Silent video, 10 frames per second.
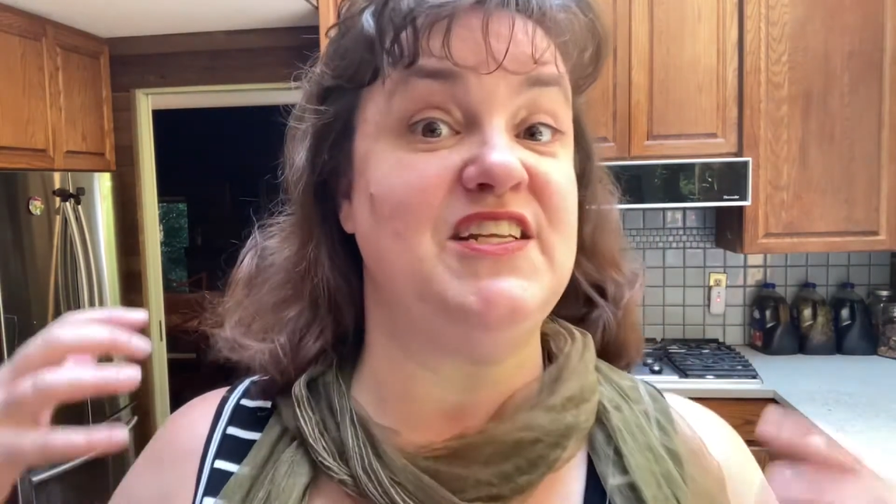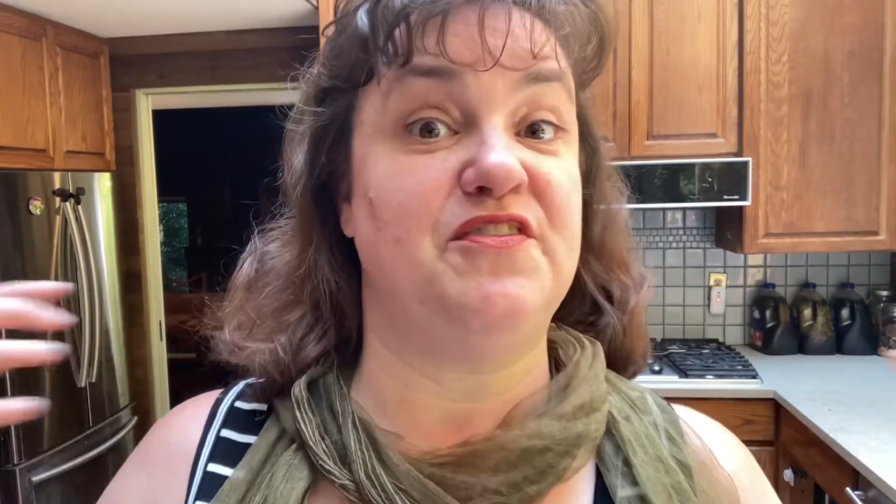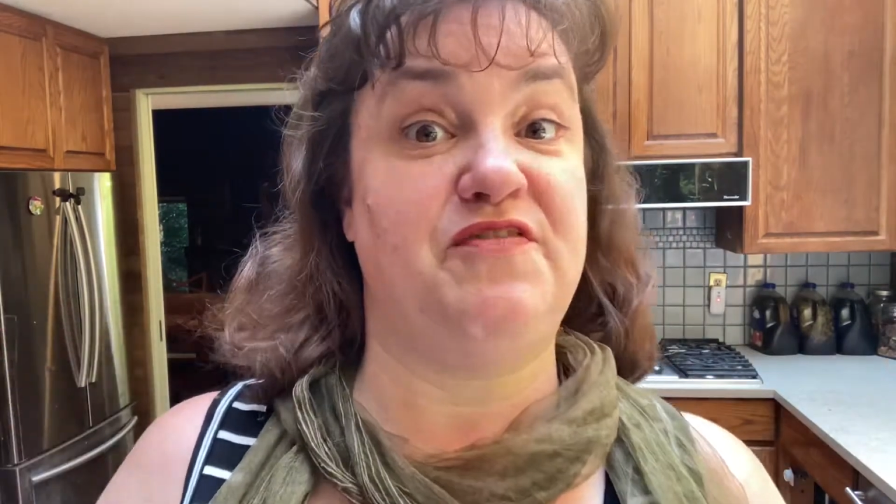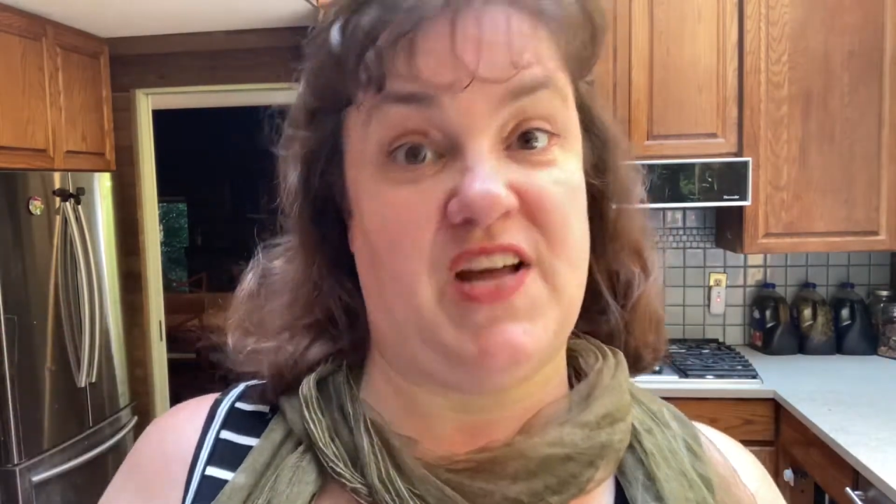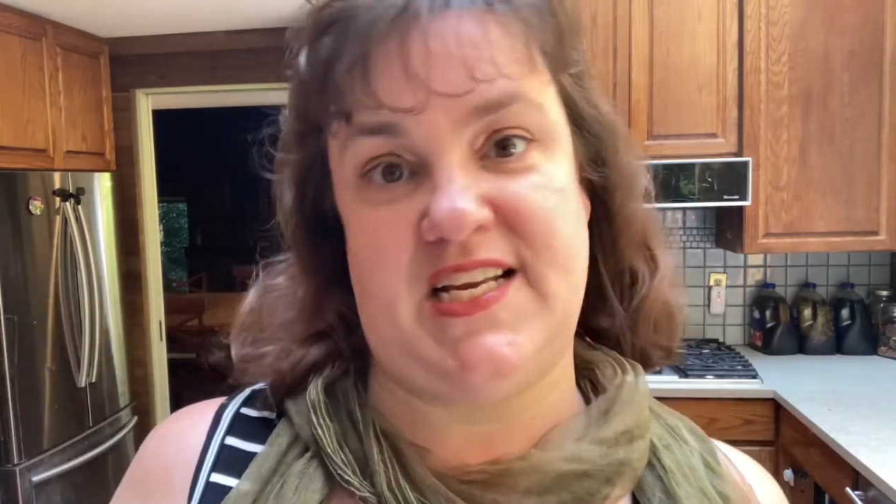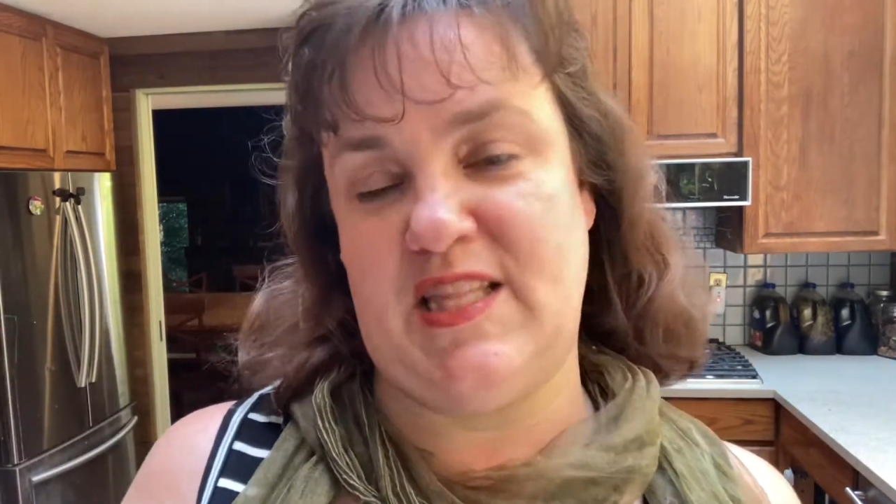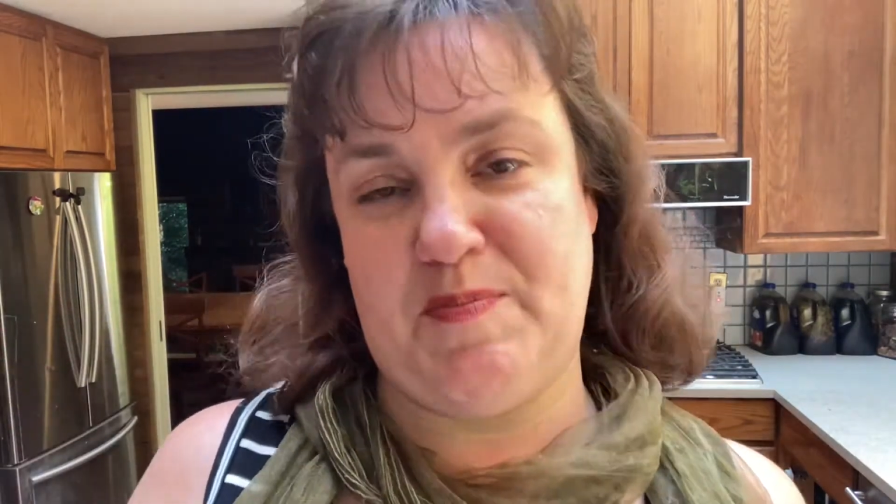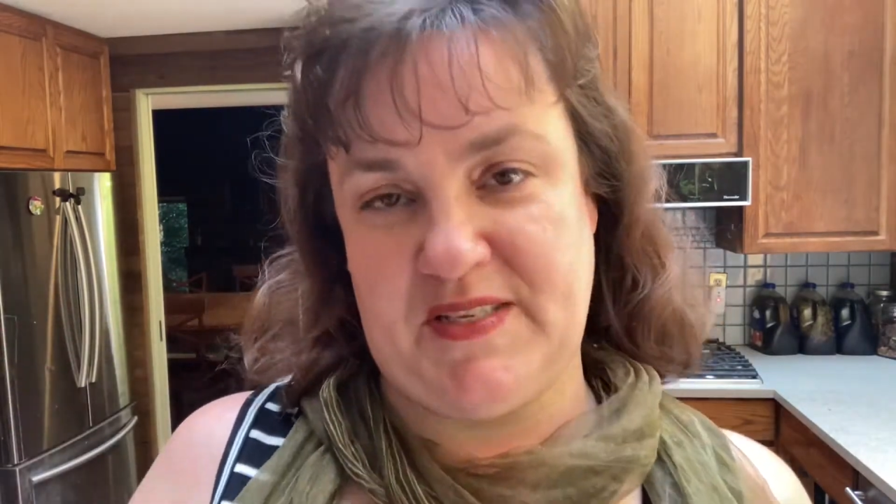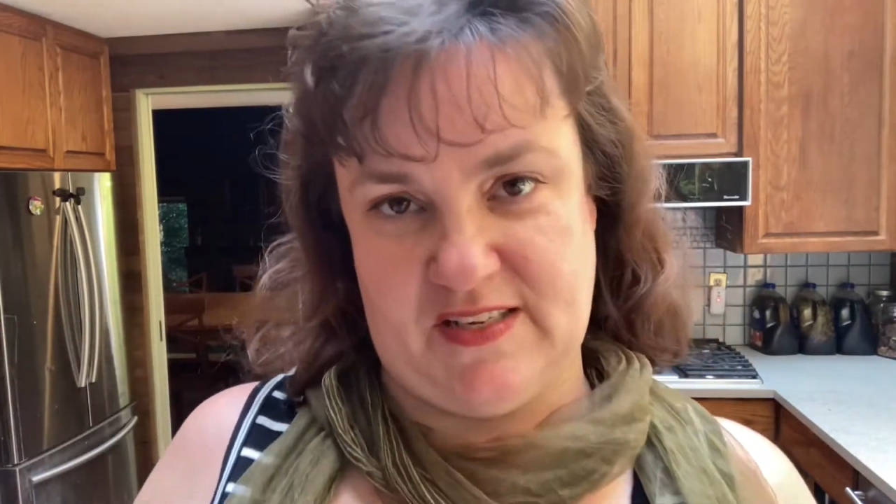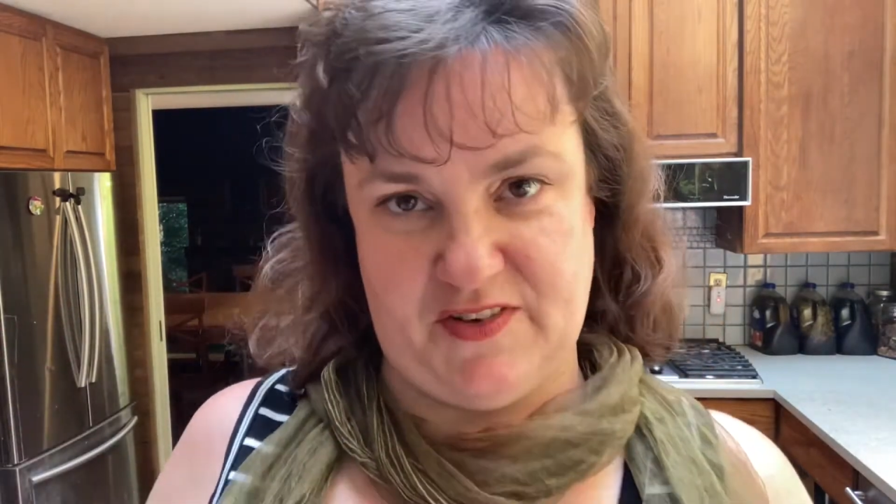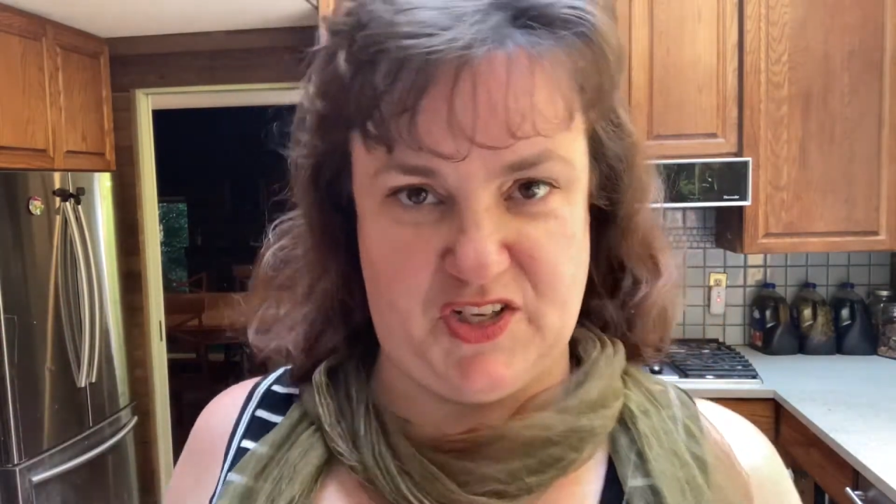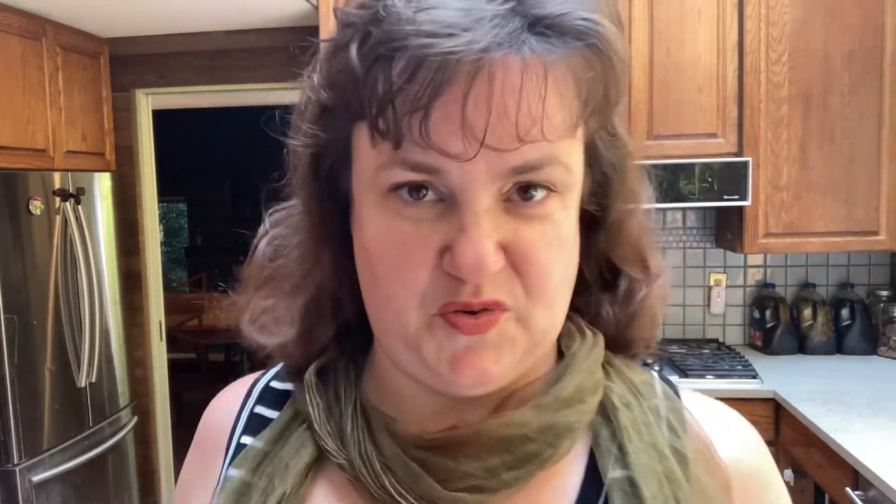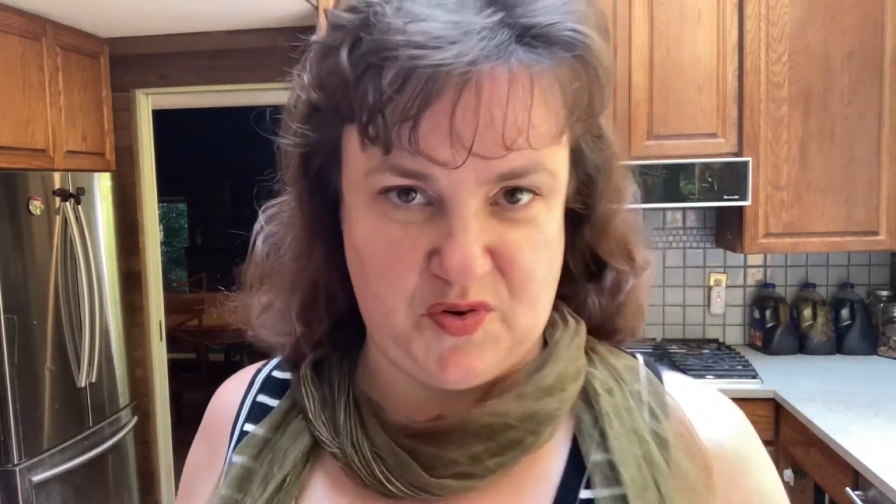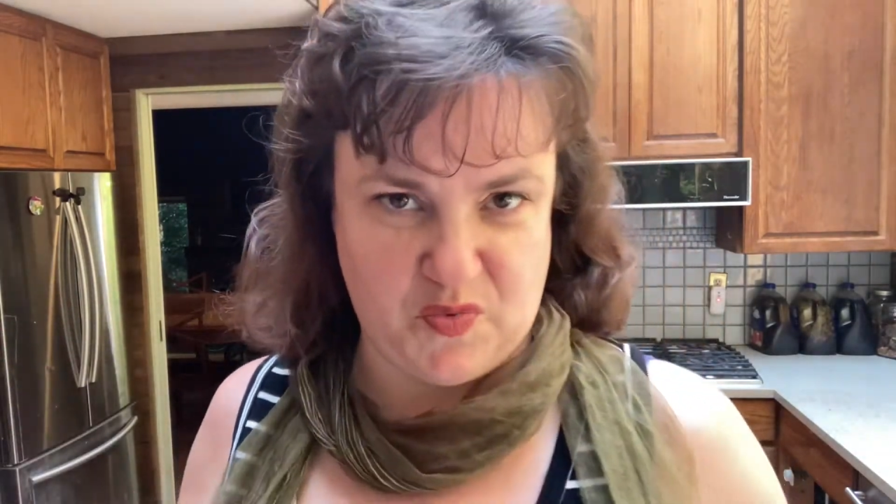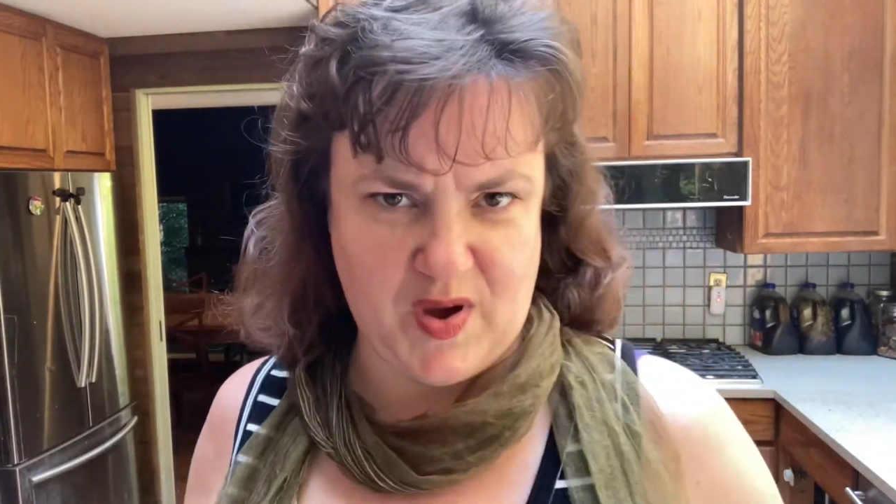find in the Pacific
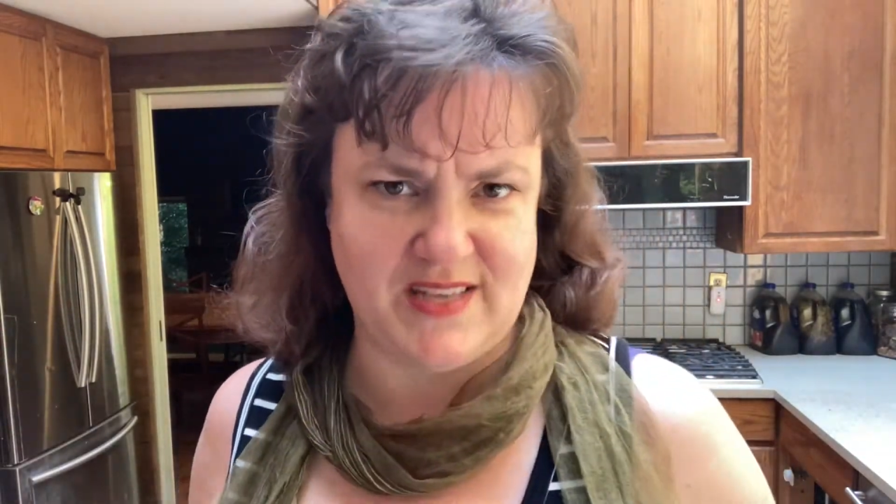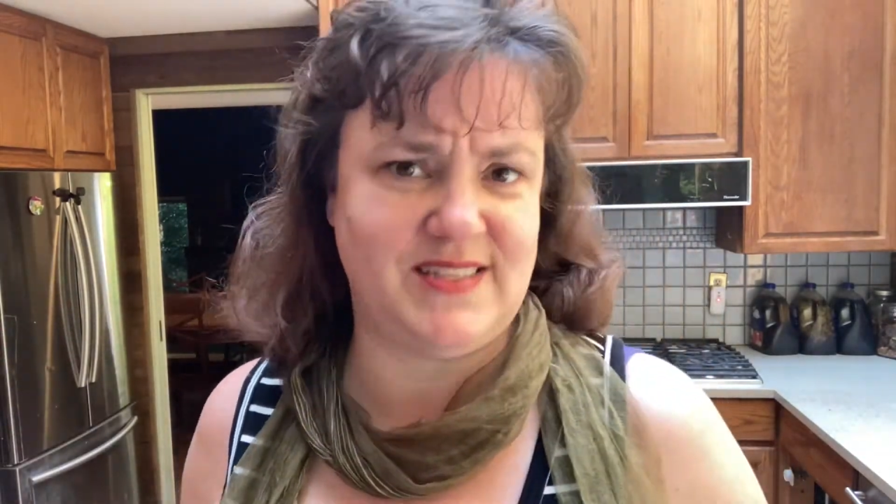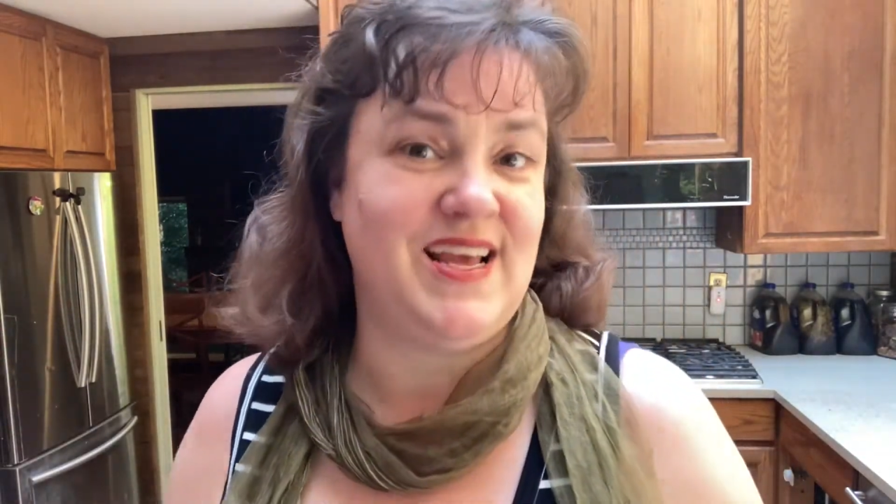Northwest.